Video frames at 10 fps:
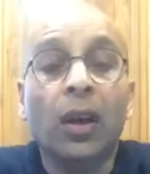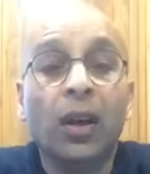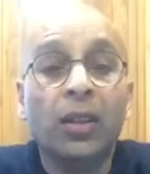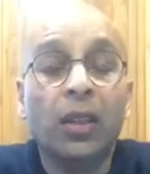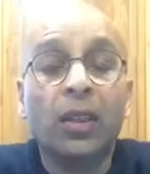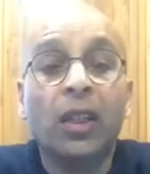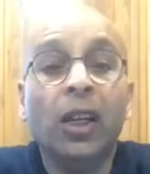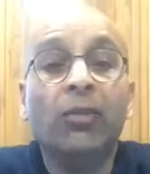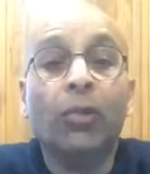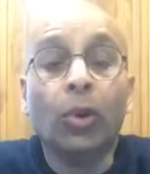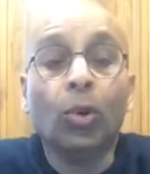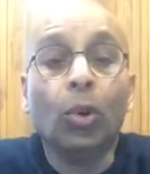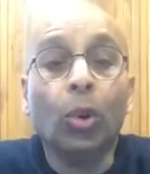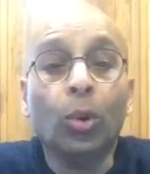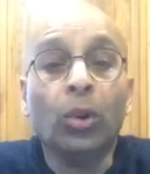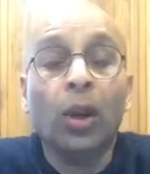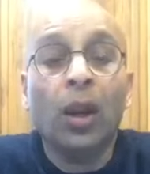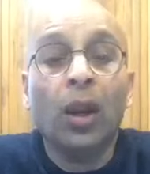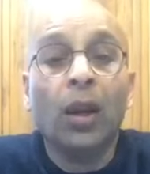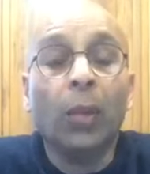as a seed for growth.
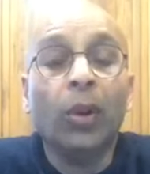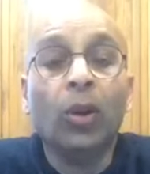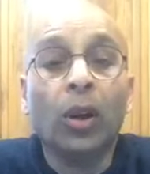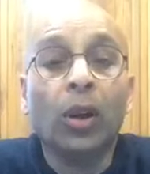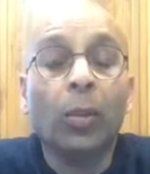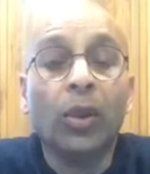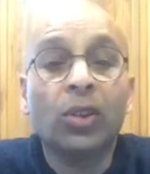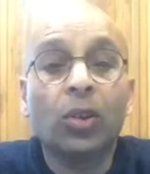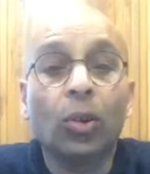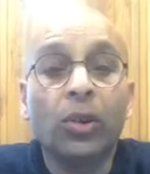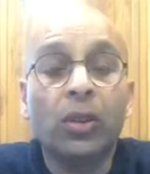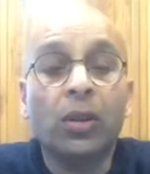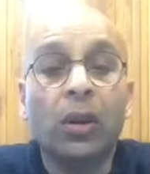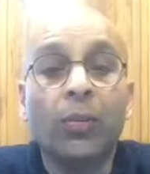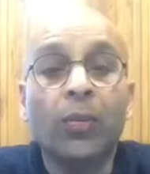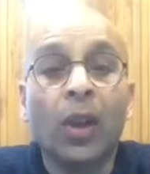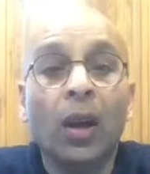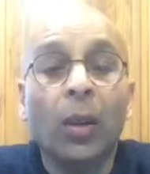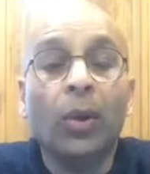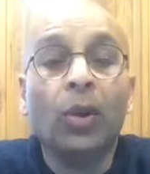And I've been talking about stoicism,
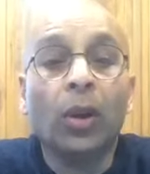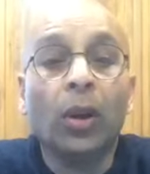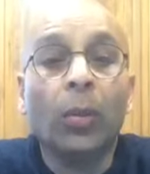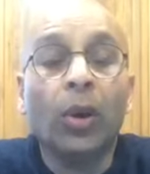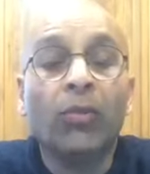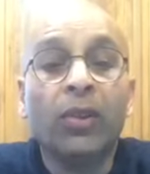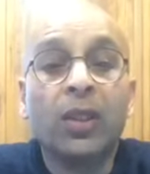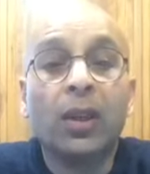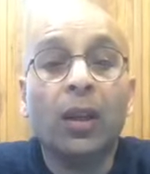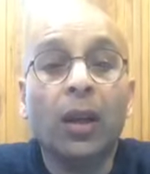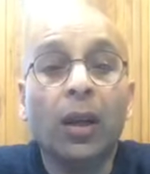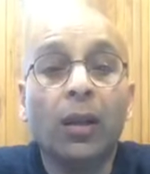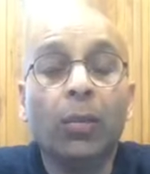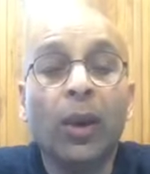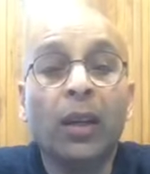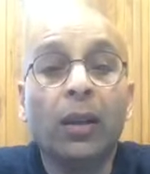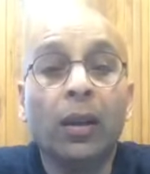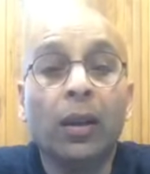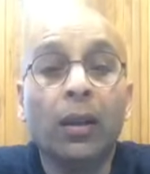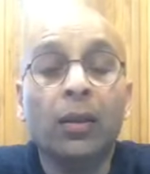I've been talking about physical health, mental
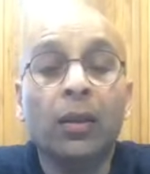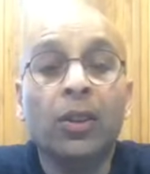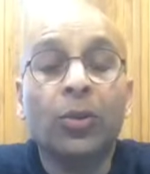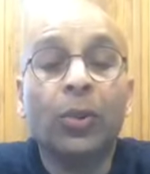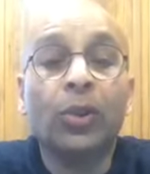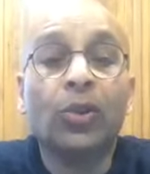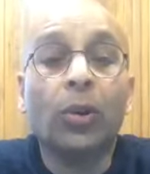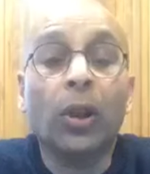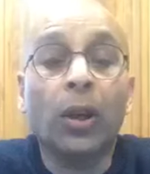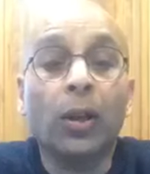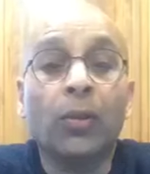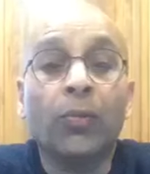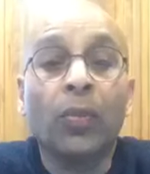health, spiritual health.